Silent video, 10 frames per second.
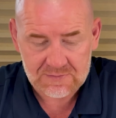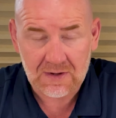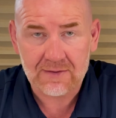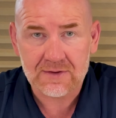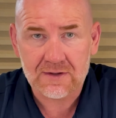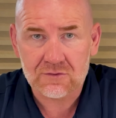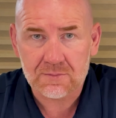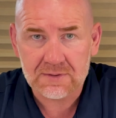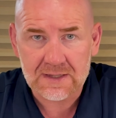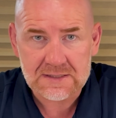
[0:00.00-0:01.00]
for having it
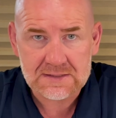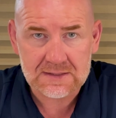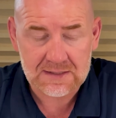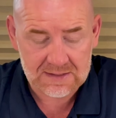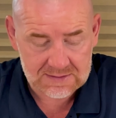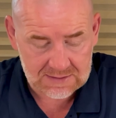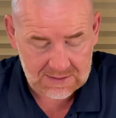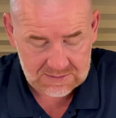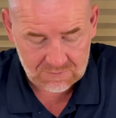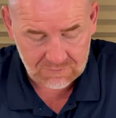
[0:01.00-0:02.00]
replaced is
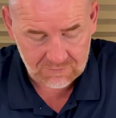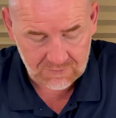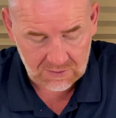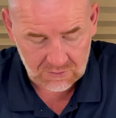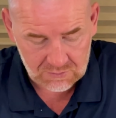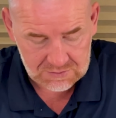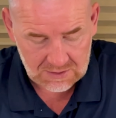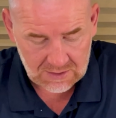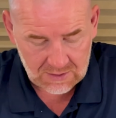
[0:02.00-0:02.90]
as follows.